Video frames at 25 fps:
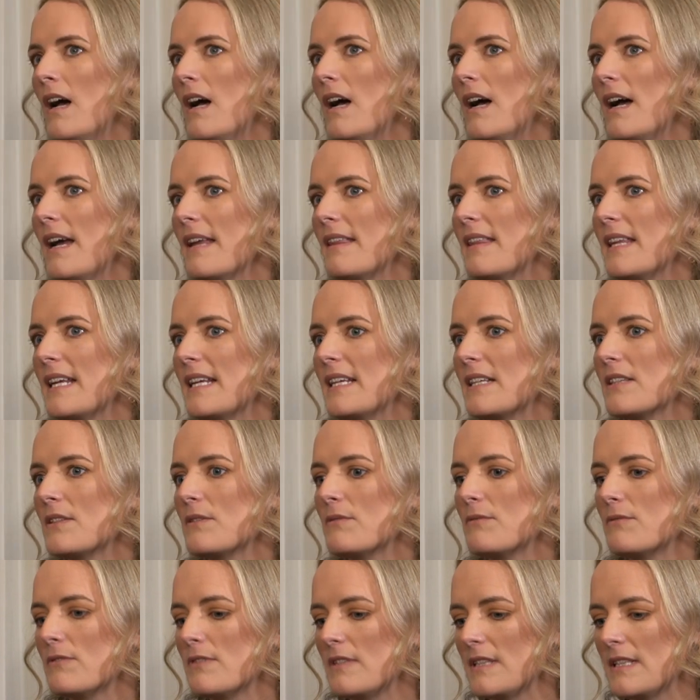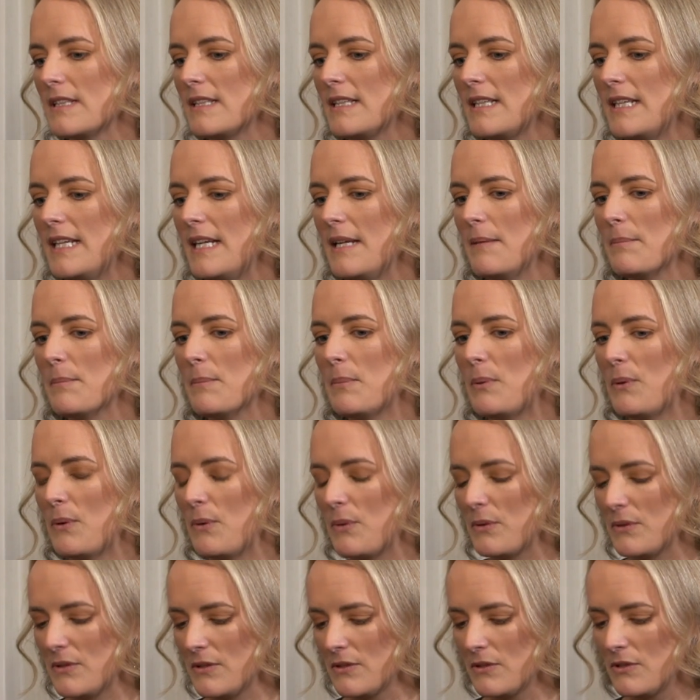I think it's really
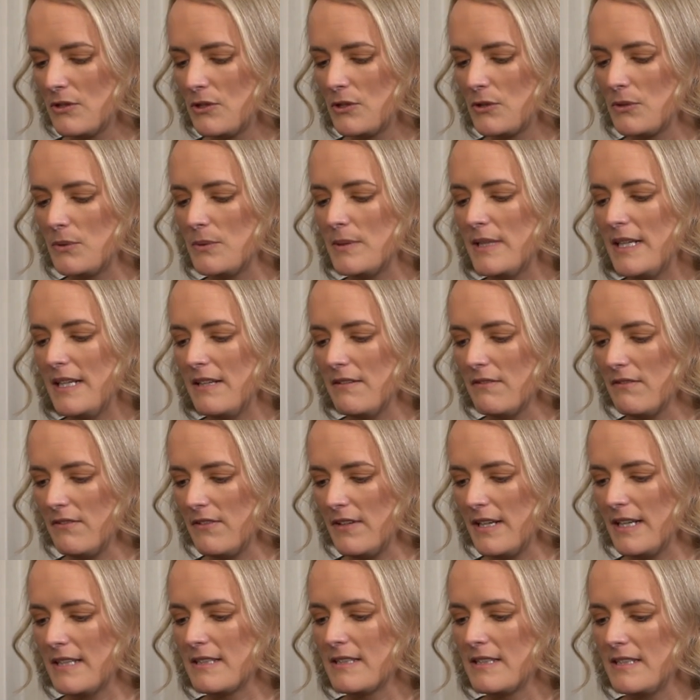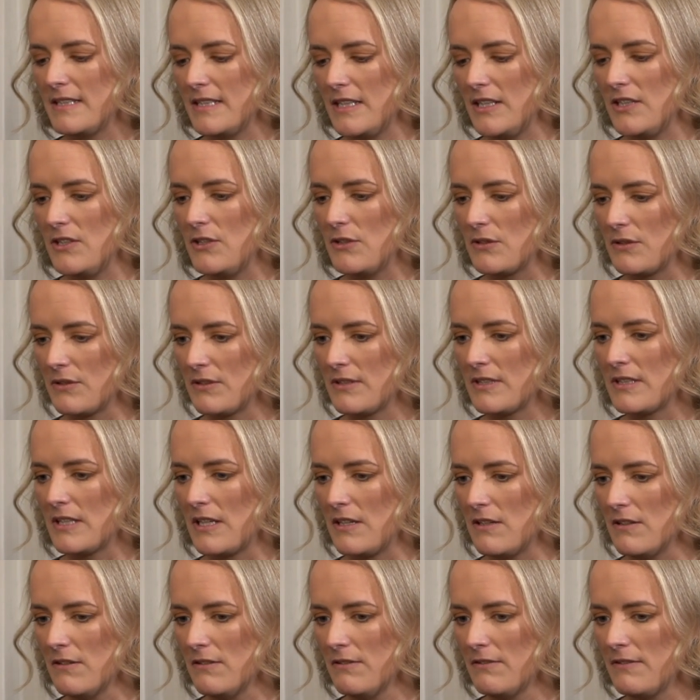important to invest in
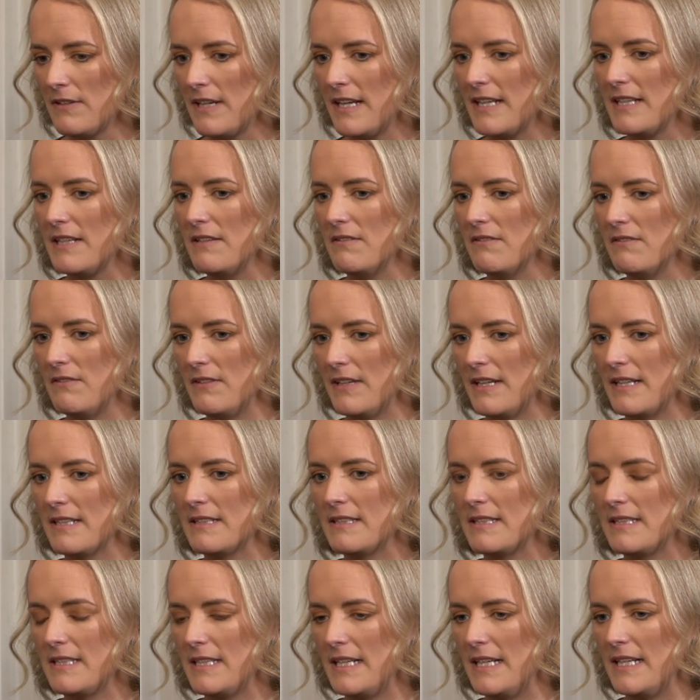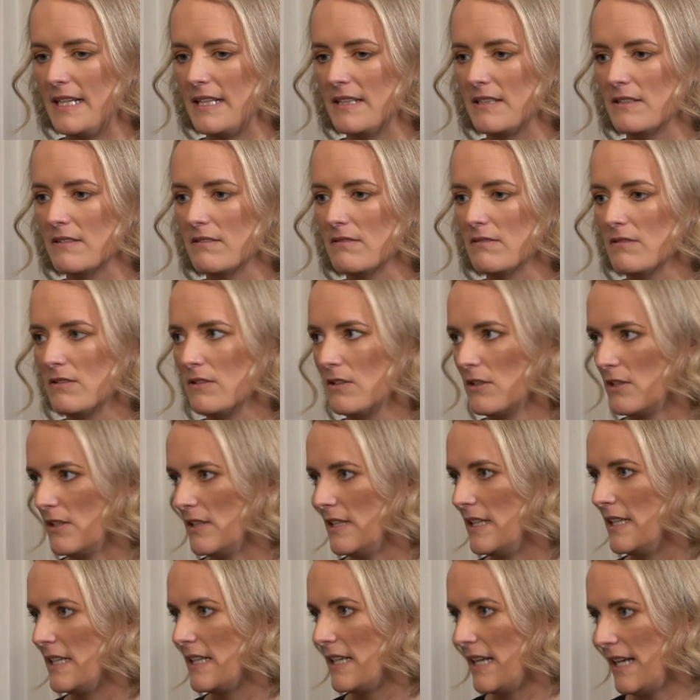yourself and invest in
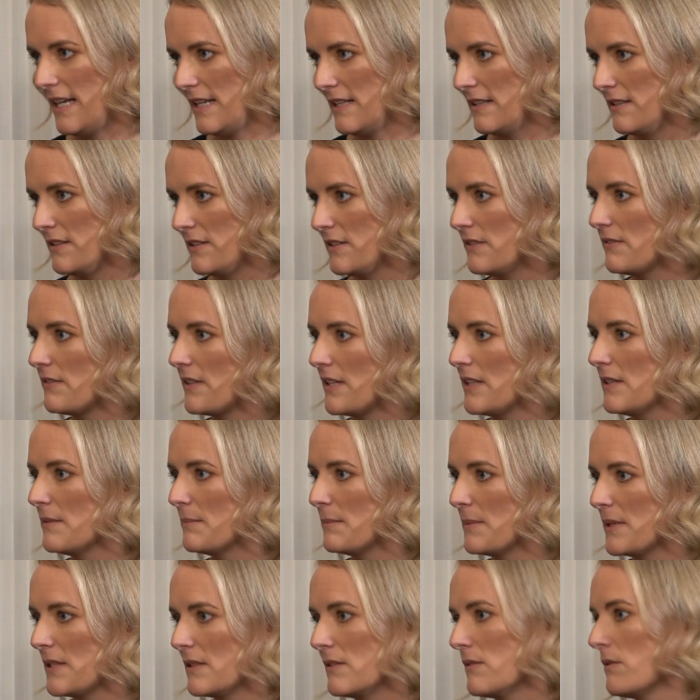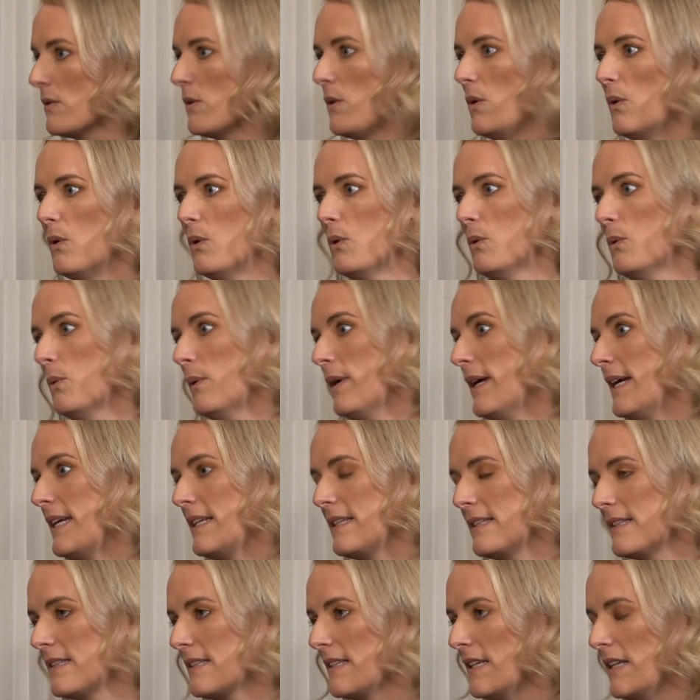learning and development
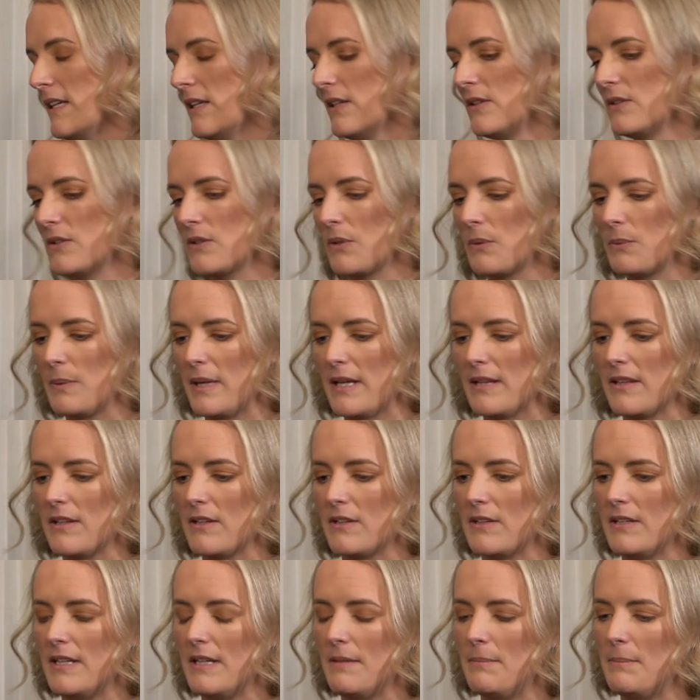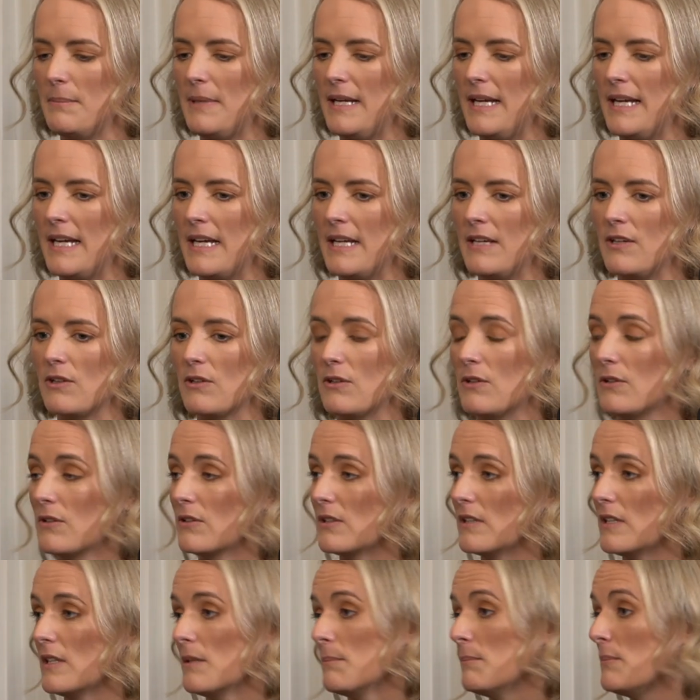always. So whether it be
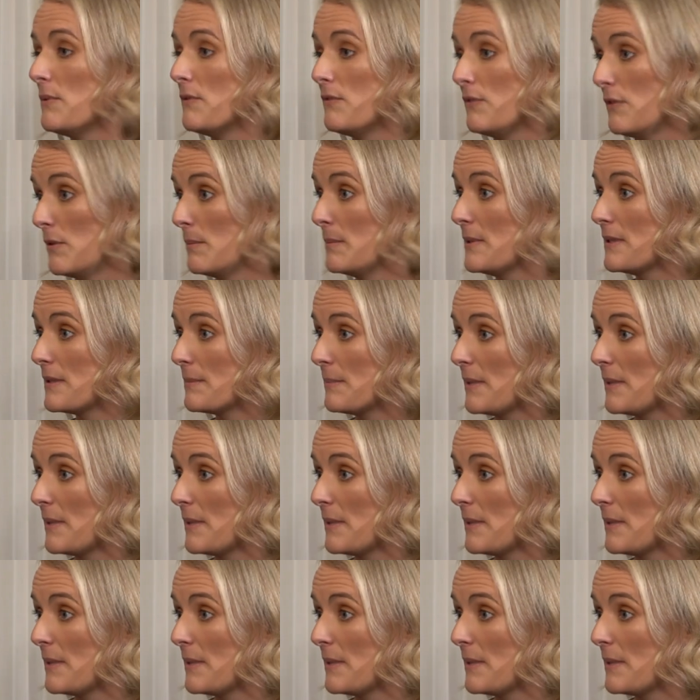you're a performance